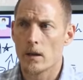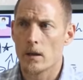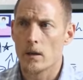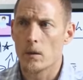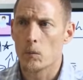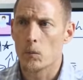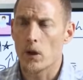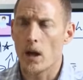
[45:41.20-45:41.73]

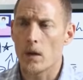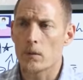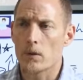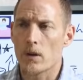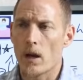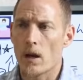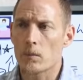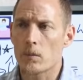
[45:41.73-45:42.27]
But I would
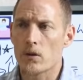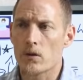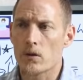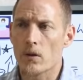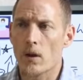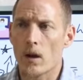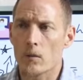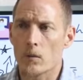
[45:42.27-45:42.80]
I would
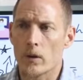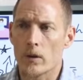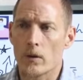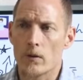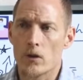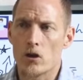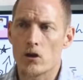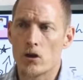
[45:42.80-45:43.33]
start with if
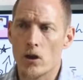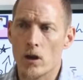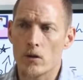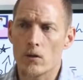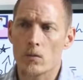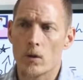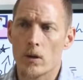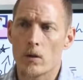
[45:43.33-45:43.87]
it's just
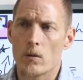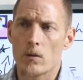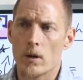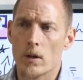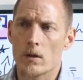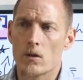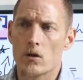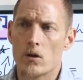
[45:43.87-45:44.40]
what you think
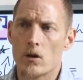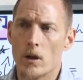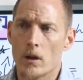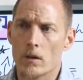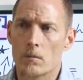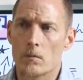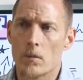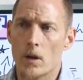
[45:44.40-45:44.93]
is just
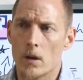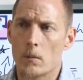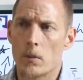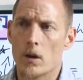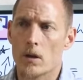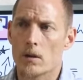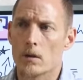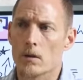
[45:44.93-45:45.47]

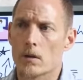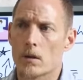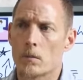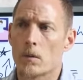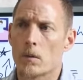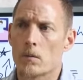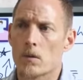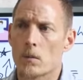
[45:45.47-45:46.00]
menopausal
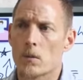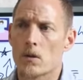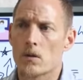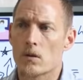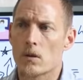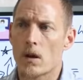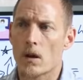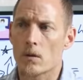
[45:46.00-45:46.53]
symptoms, I would
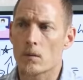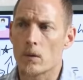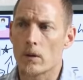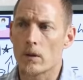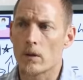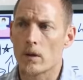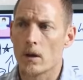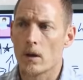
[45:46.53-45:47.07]
start
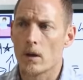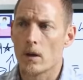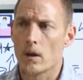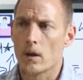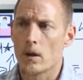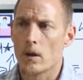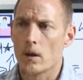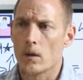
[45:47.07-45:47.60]
with
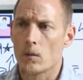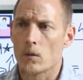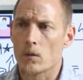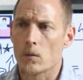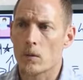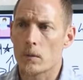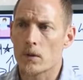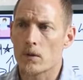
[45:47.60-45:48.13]
with
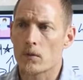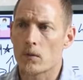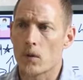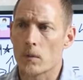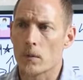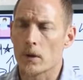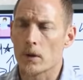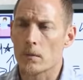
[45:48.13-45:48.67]
women's
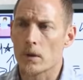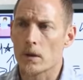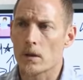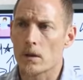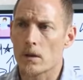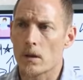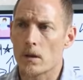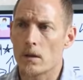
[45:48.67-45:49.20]
formula
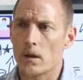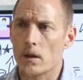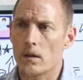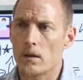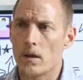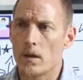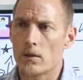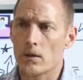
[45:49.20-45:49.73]
because it, it
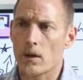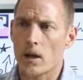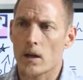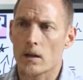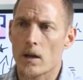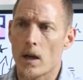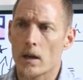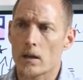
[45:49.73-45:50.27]
it's got a
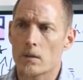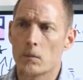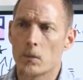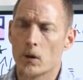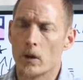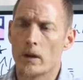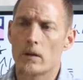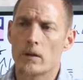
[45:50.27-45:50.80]
nice
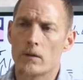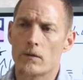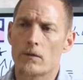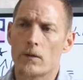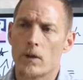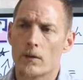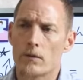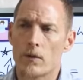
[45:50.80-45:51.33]
blend of,
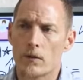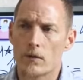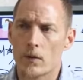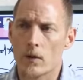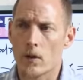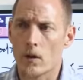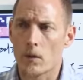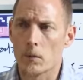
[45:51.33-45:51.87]
of different
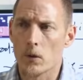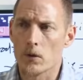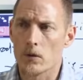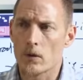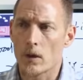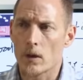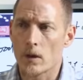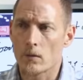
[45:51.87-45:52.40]
herbals
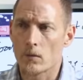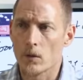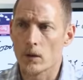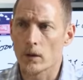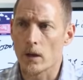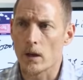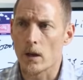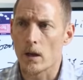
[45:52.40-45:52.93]
that can
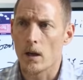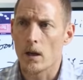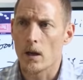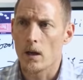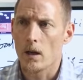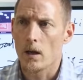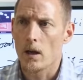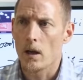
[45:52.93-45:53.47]
really
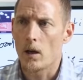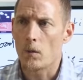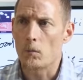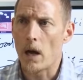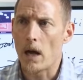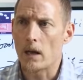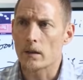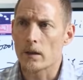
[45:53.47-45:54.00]
help
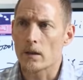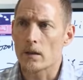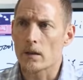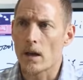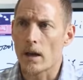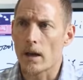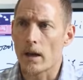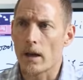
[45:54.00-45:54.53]
balance
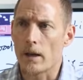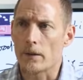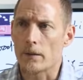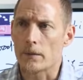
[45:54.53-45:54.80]
that out.